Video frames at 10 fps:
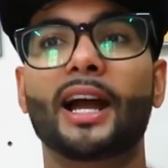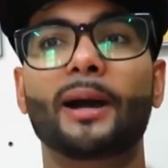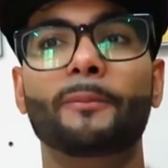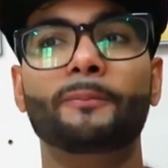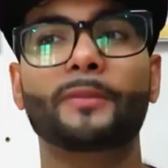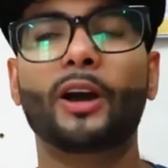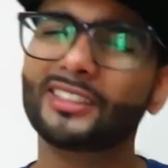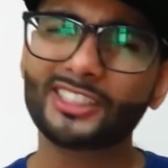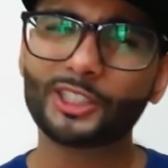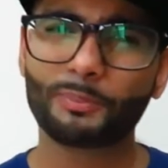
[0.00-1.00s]

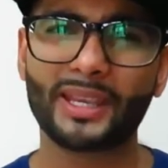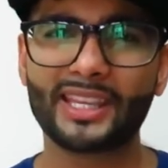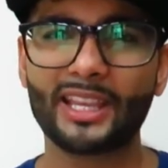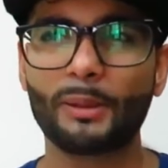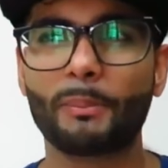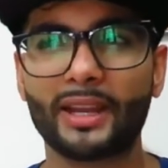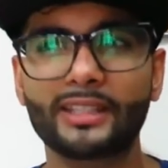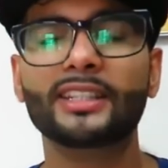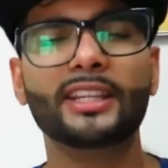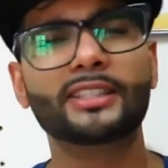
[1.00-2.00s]
honestly speaking,
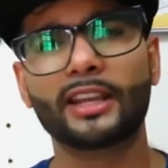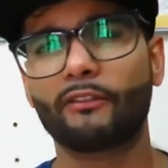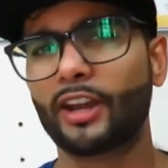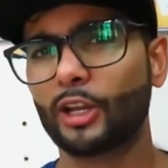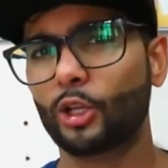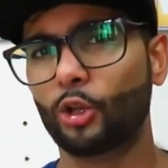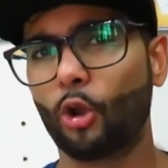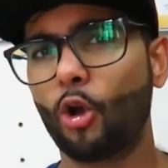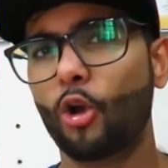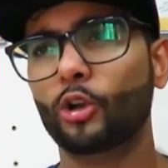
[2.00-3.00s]
medicine is a very
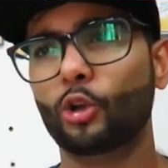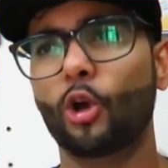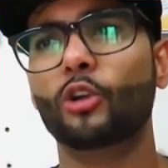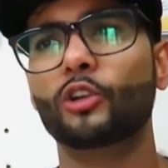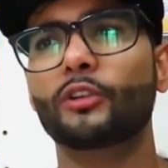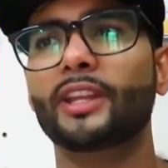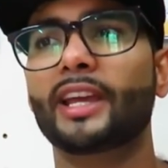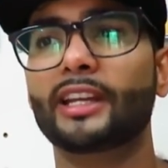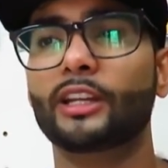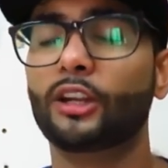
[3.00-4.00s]
long
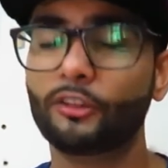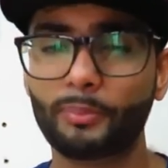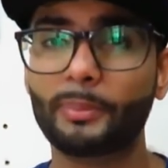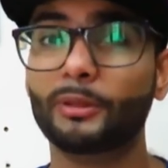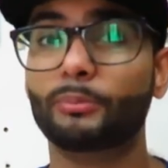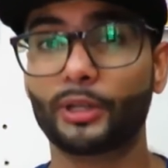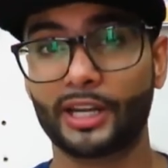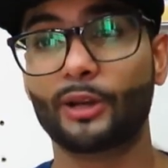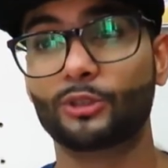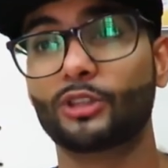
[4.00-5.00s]
career and a lot of people
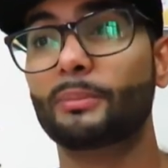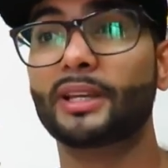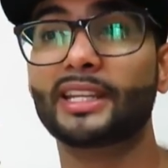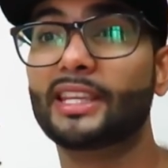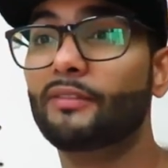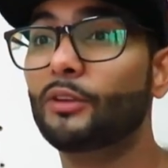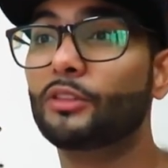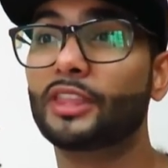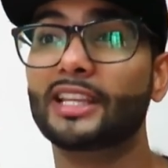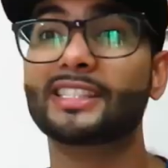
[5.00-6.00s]
burn out. So I'm going to give
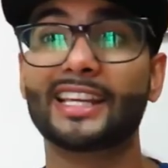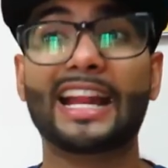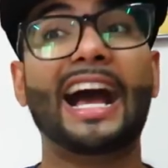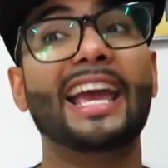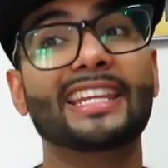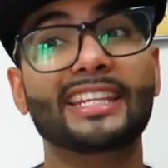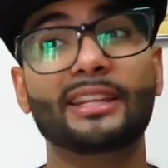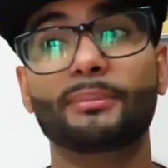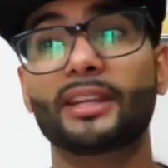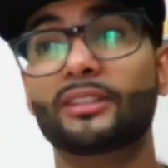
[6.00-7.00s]
you things that I did
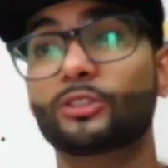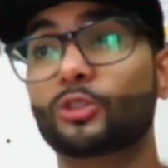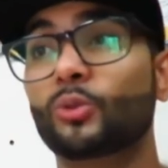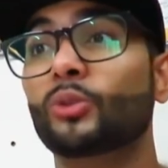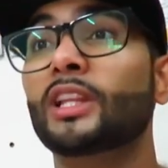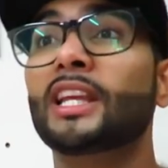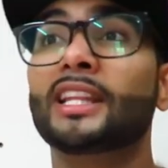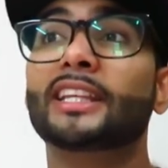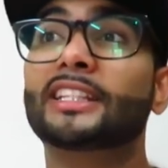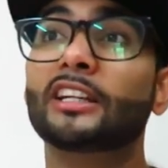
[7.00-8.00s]
in medical school
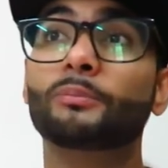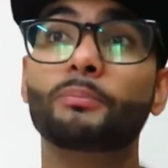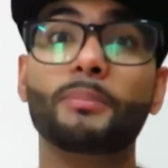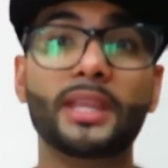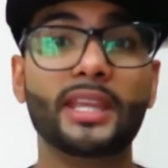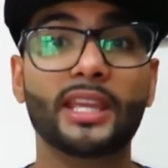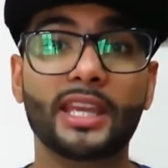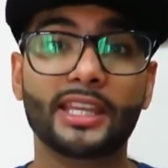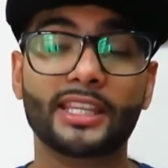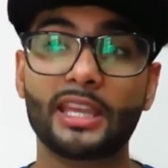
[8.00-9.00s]
that helped
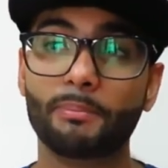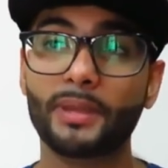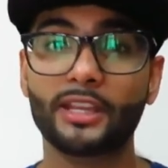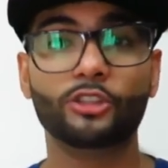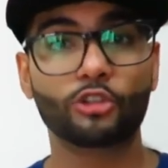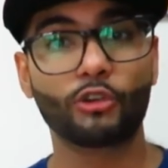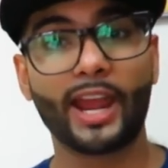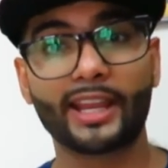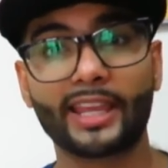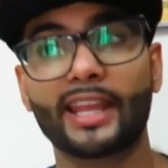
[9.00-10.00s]
me keep me in
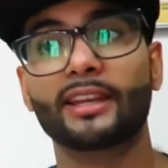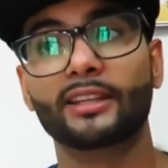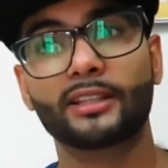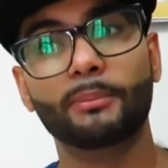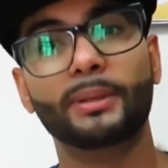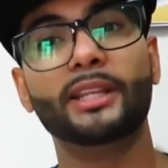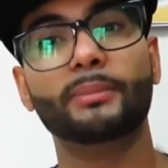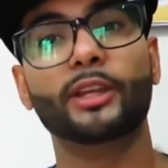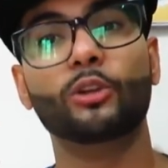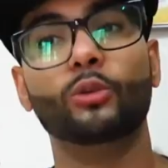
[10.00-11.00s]
track and
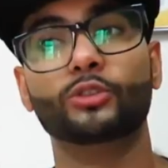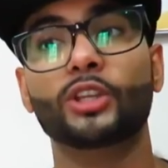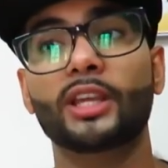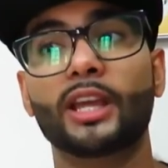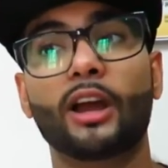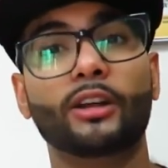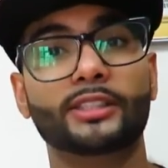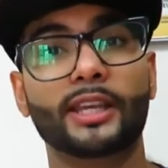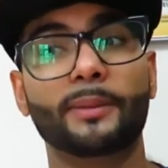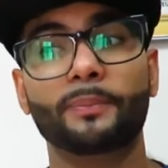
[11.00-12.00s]
complete my goals
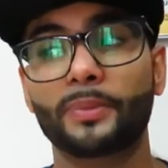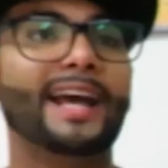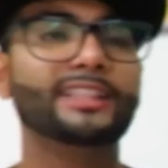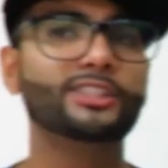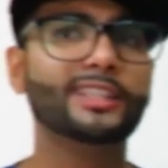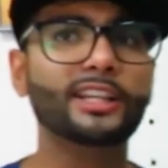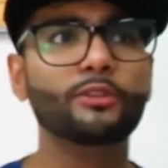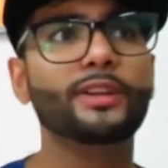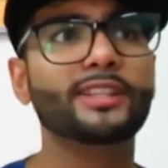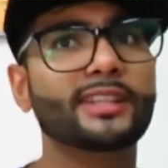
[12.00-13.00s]
on time. And the
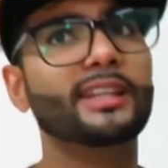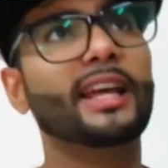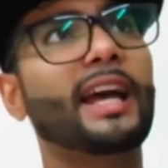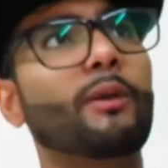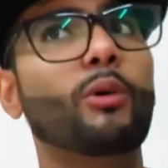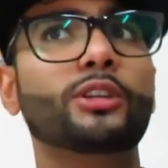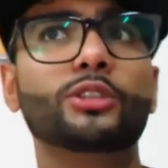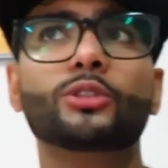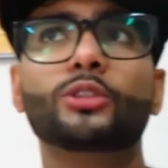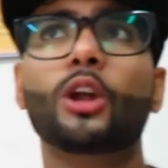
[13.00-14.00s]
second reason I
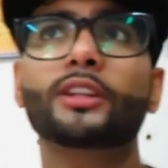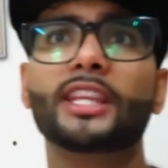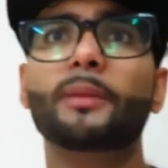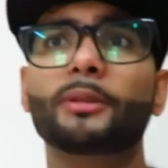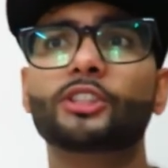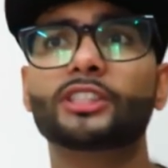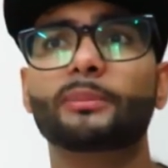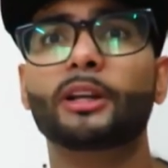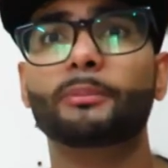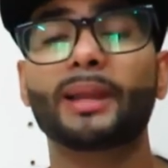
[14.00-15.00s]
want to not keep it just
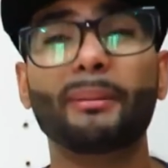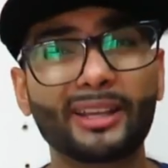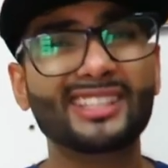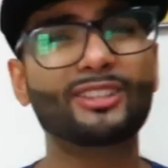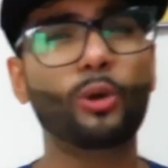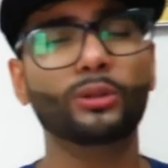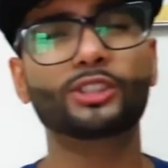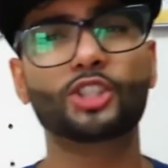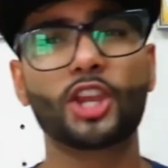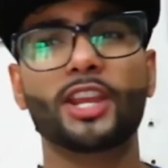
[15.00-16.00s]
about PLEB, because
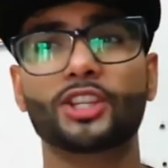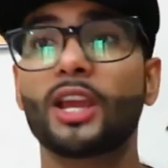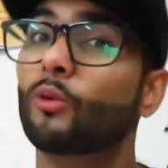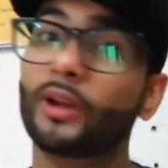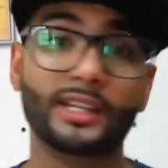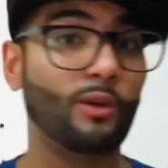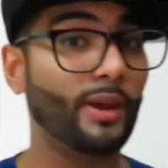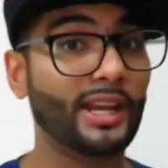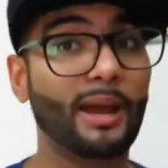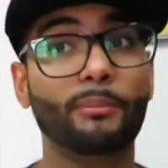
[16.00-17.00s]
goals change.
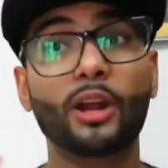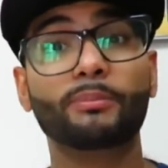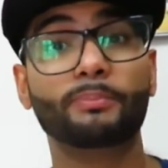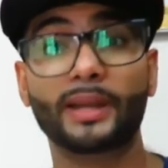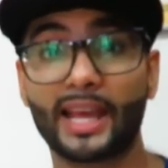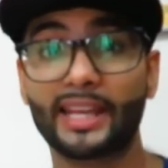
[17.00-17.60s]
I'm not